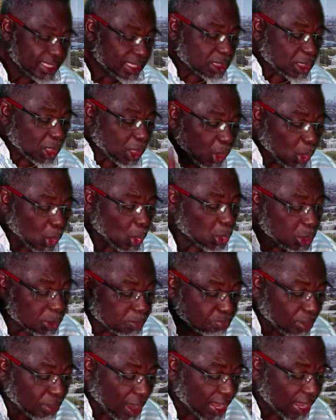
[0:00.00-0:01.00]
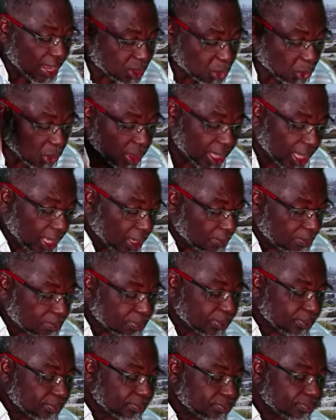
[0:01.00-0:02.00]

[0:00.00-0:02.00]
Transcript: He's close by to help,